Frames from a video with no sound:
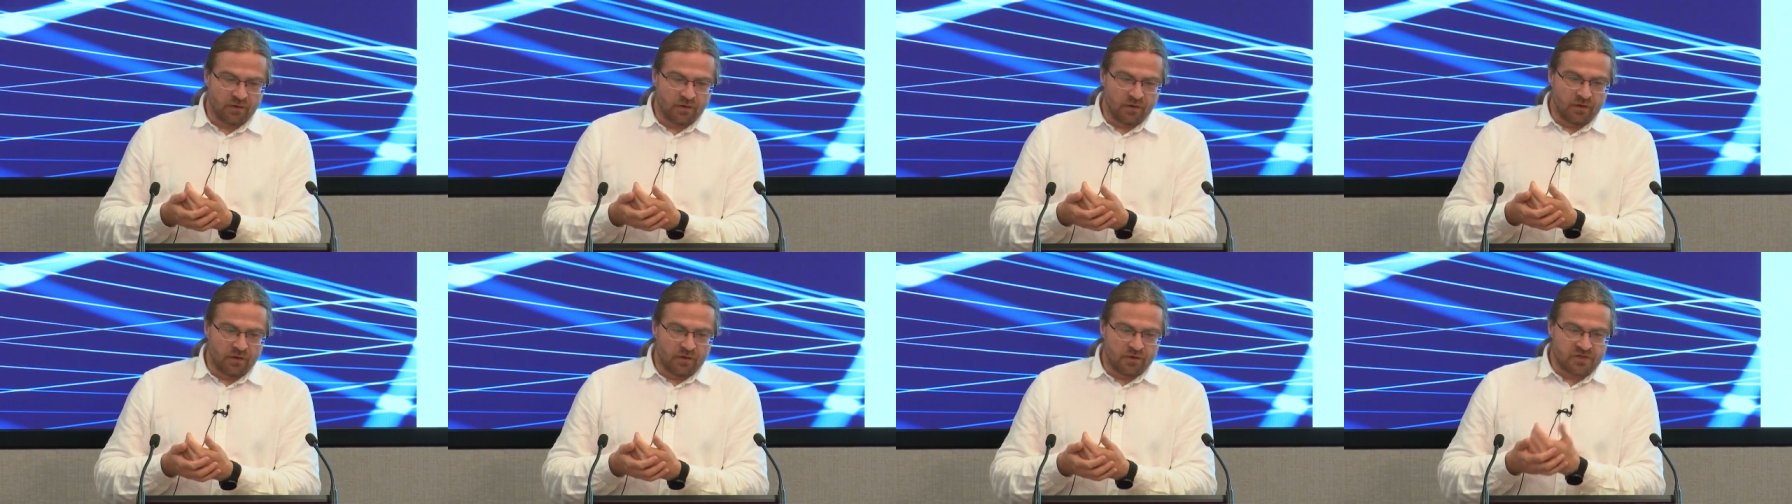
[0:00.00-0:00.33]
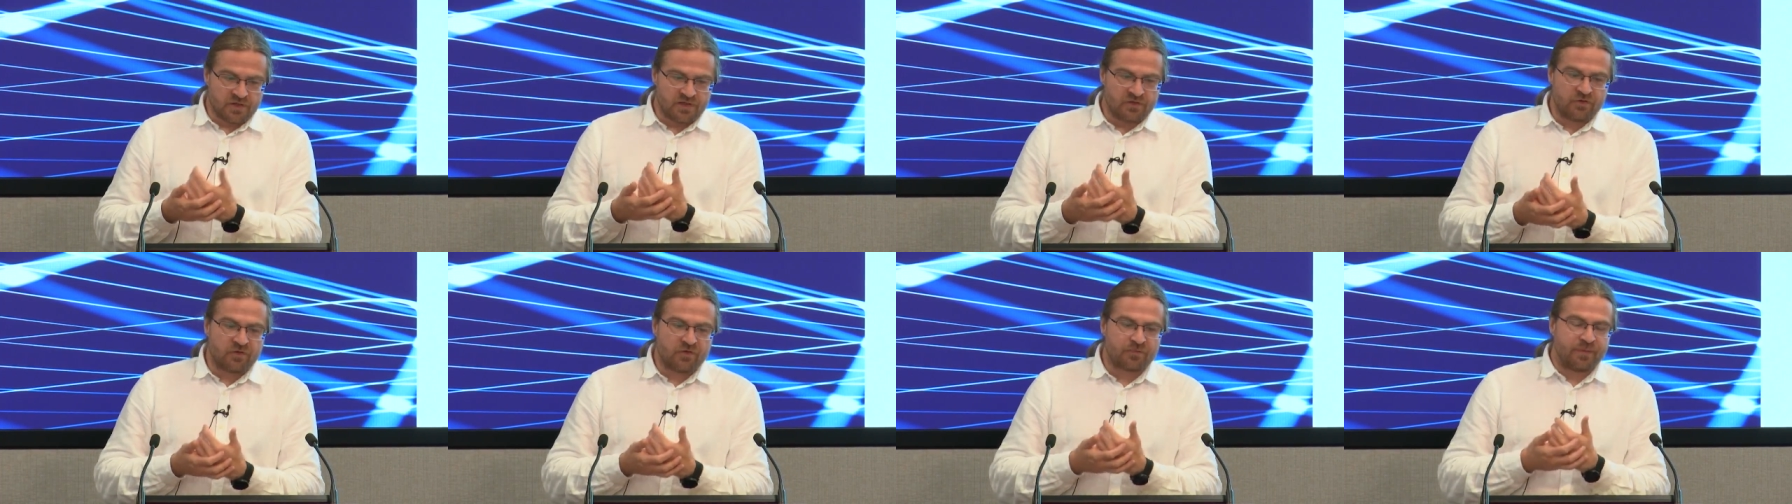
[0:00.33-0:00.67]

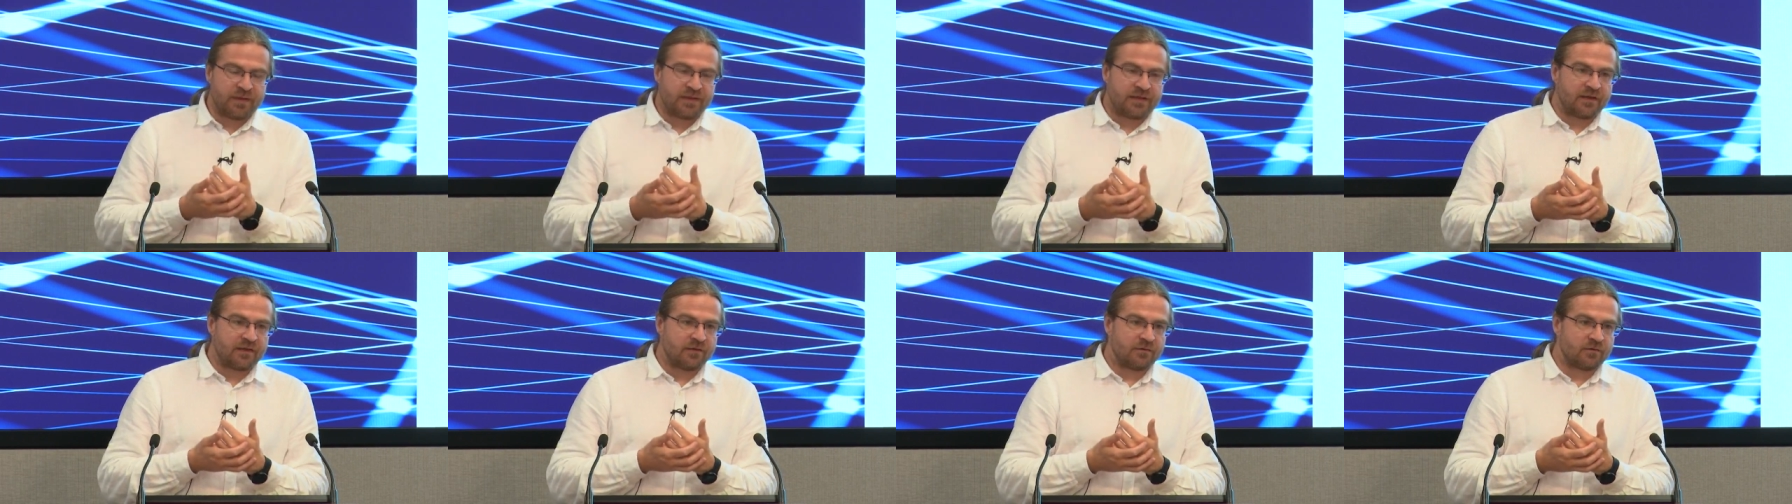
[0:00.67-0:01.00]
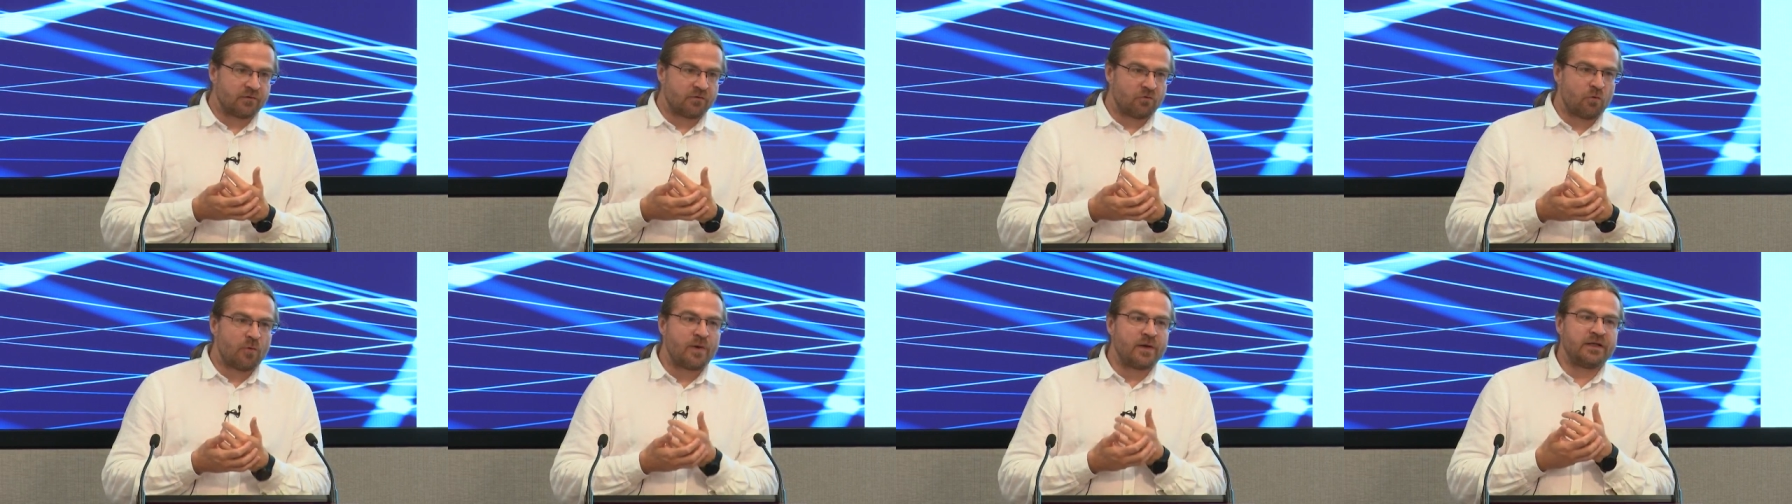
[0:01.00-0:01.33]
Generally speaking,
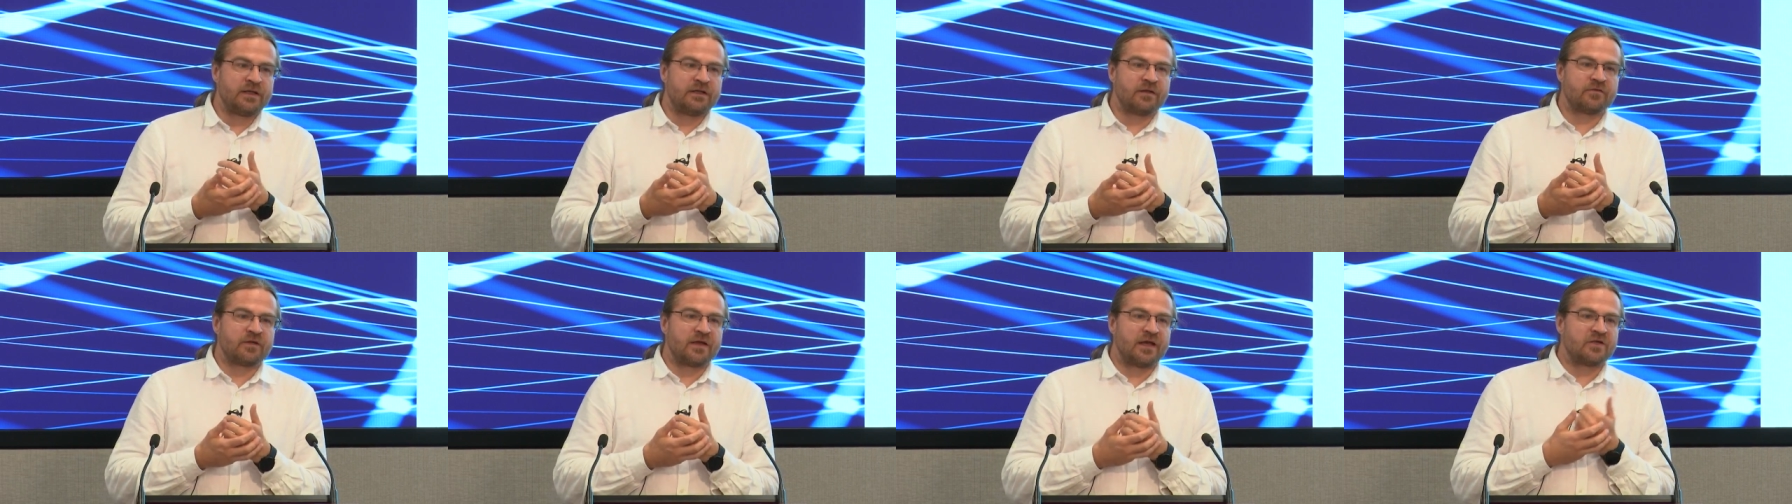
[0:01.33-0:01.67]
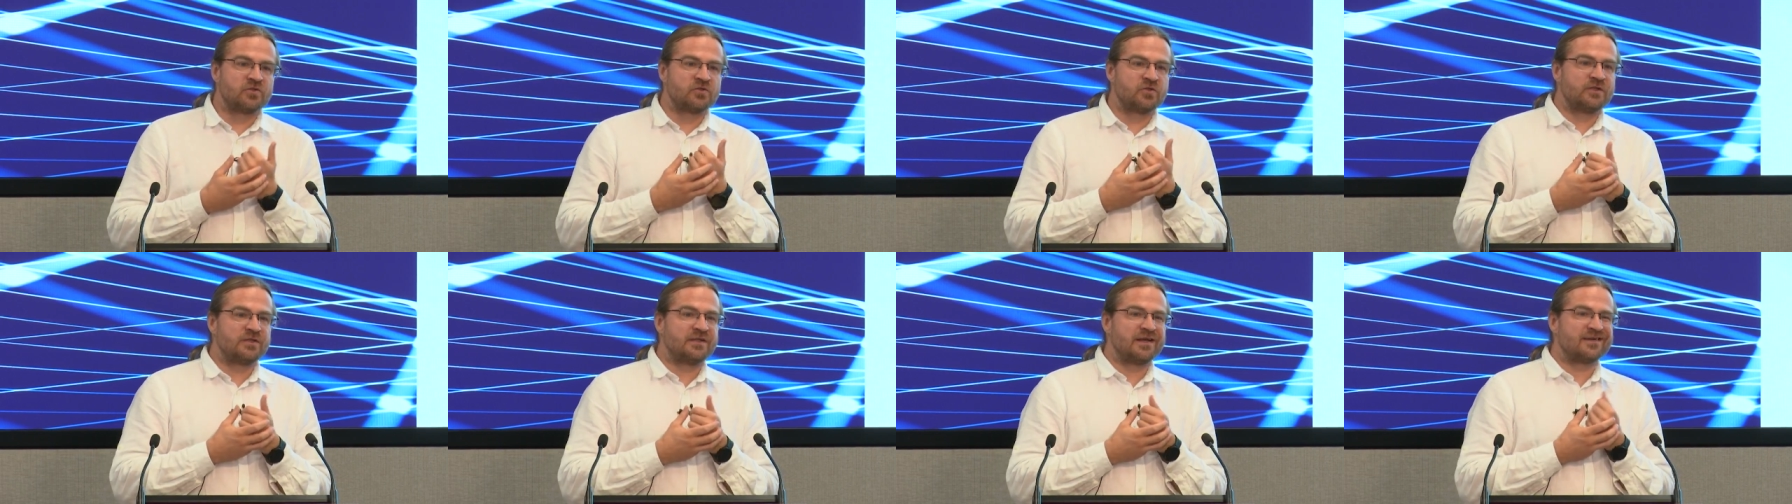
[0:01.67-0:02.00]
Kubernetes
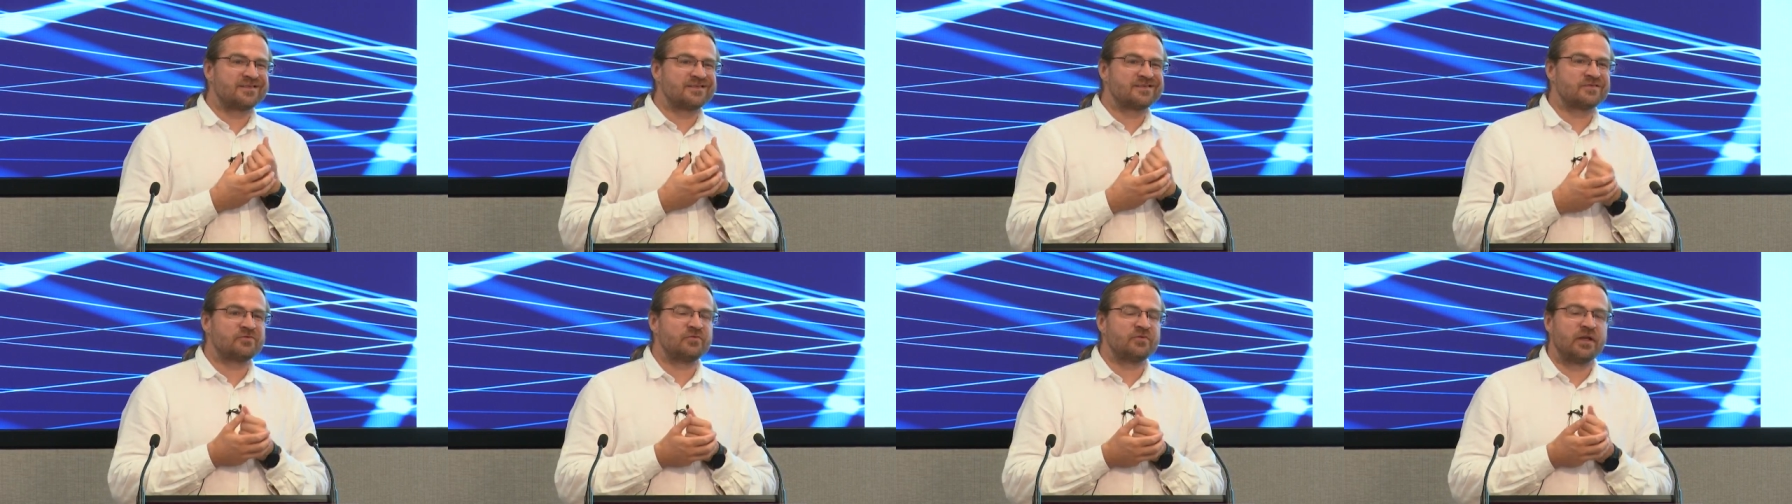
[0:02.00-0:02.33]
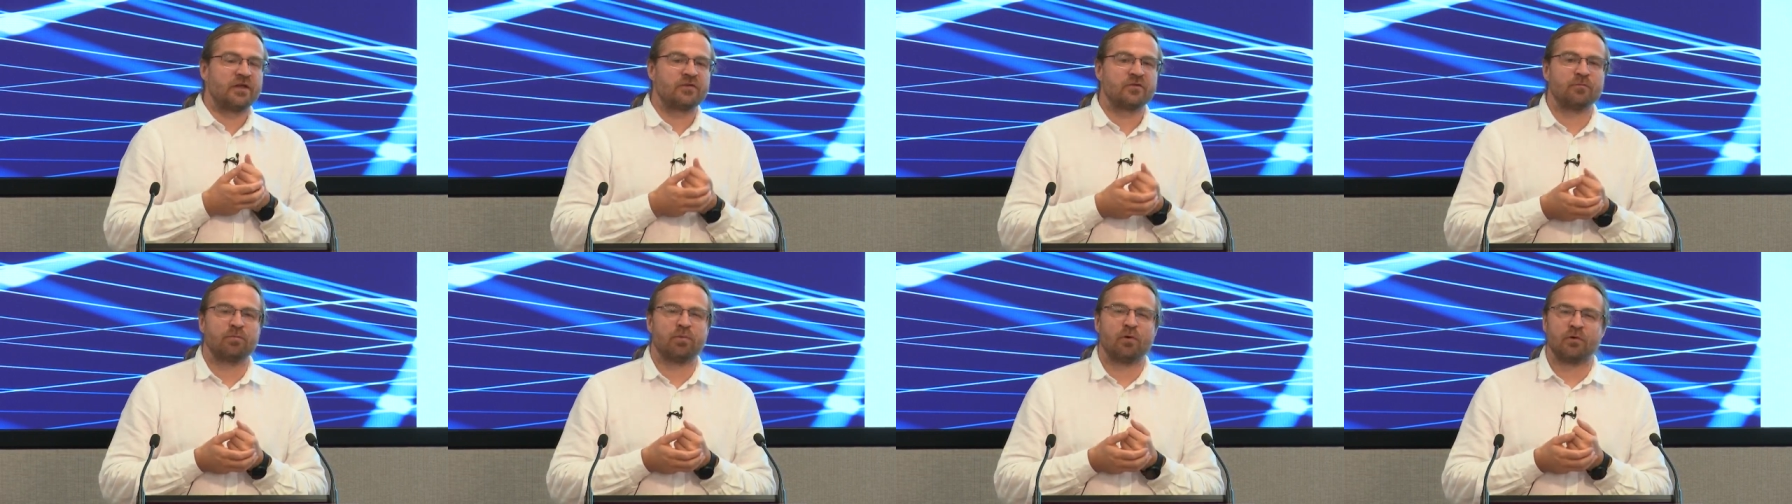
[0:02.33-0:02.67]
actually doesn't really
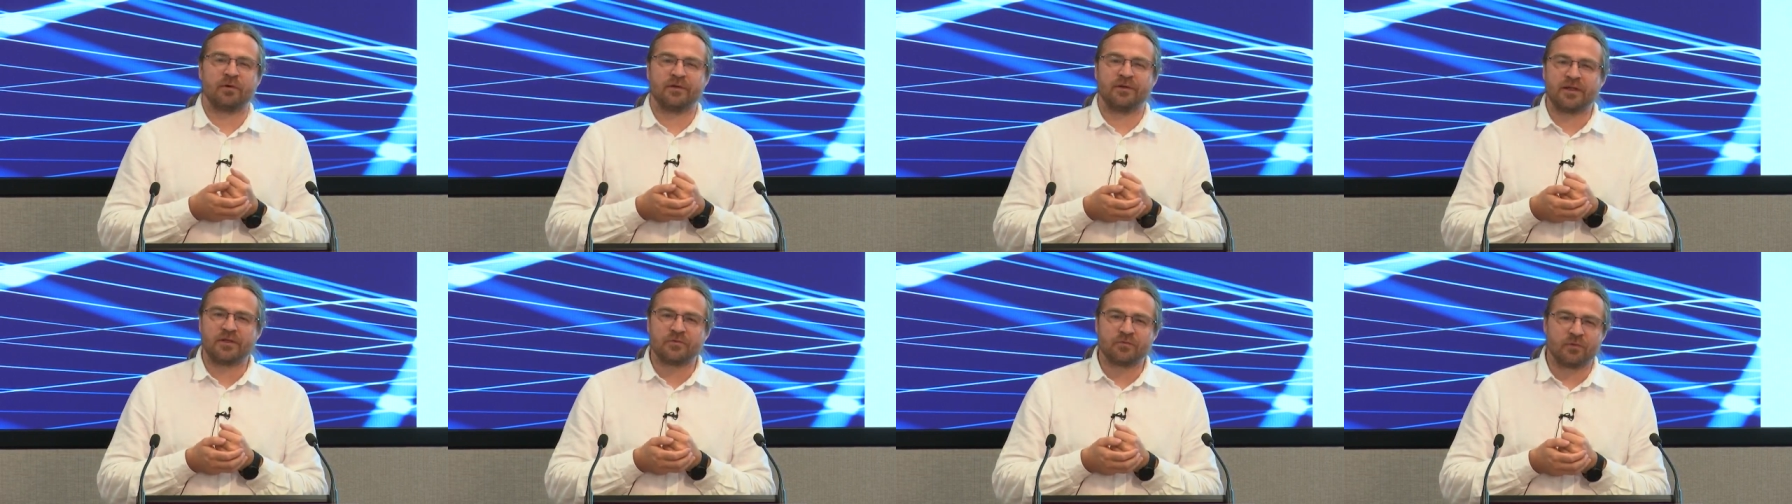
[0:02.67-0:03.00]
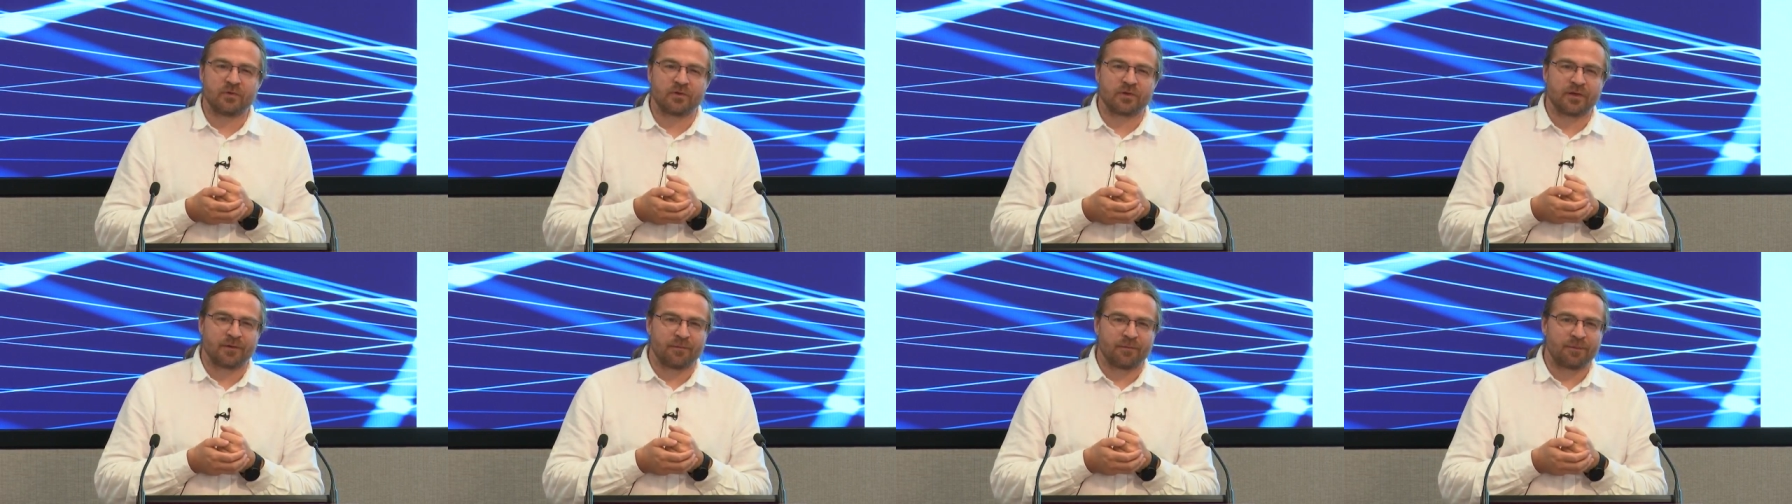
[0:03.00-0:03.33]
support
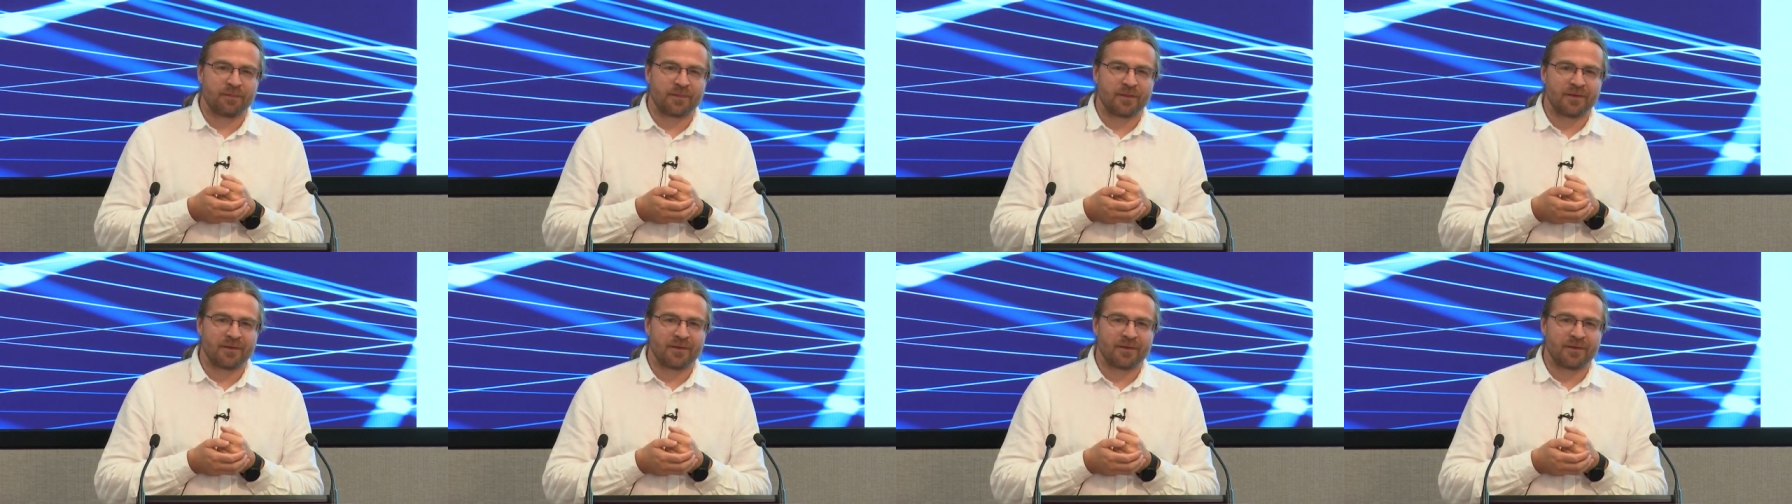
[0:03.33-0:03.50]
networking,